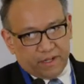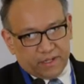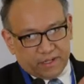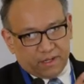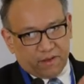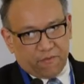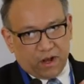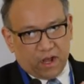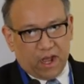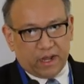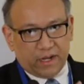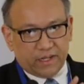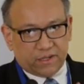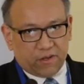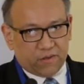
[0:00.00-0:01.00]
Is the
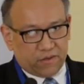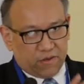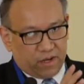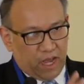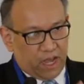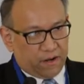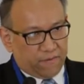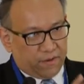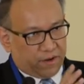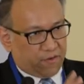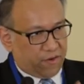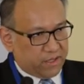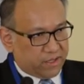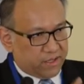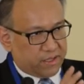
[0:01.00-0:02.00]
Rakhine is also kind of a
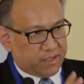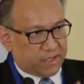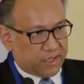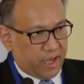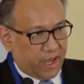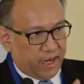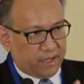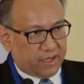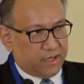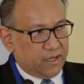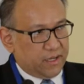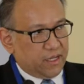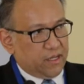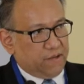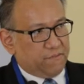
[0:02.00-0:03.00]
transit state
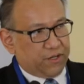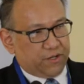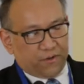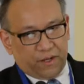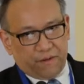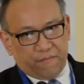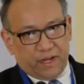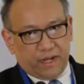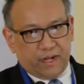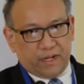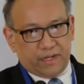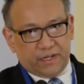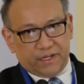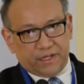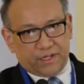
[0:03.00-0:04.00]
between
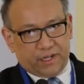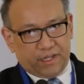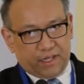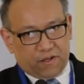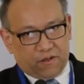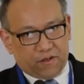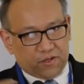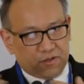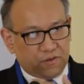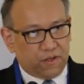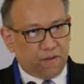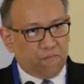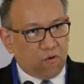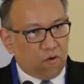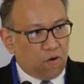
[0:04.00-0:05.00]
Bangladesh and then also
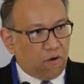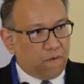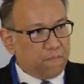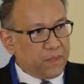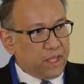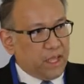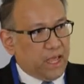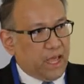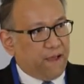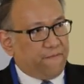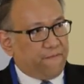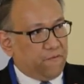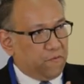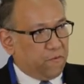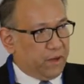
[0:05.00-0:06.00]
the more
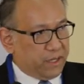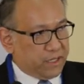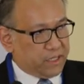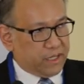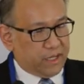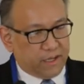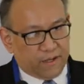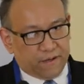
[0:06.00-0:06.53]
affluent